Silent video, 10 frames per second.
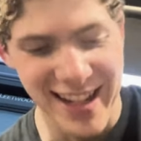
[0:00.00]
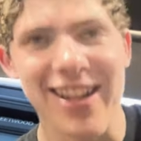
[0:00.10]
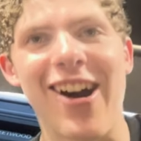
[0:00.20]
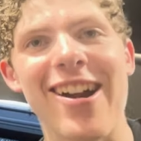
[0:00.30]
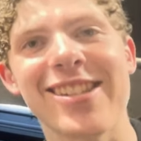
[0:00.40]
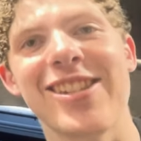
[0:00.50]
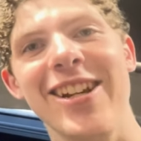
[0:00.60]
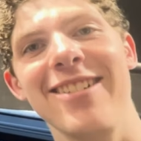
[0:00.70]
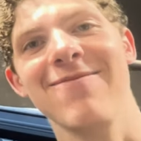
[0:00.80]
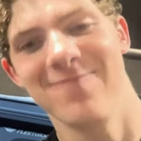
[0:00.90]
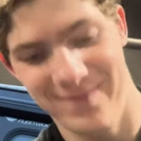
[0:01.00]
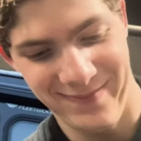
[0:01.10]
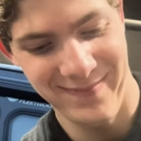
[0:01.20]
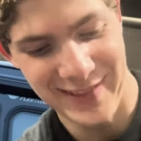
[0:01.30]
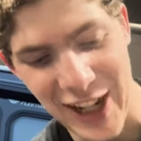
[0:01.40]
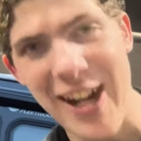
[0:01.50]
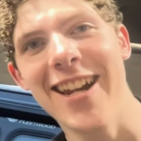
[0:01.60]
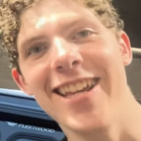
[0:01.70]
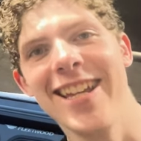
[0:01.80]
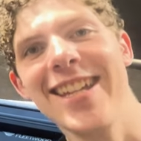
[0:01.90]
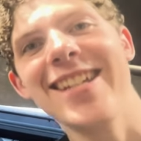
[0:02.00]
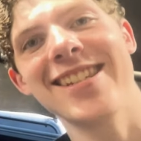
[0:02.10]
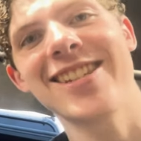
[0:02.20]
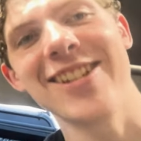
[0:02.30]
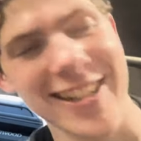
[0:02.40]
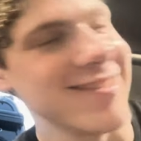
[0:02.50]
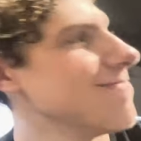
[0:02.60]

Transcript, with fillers: God is good. God is good.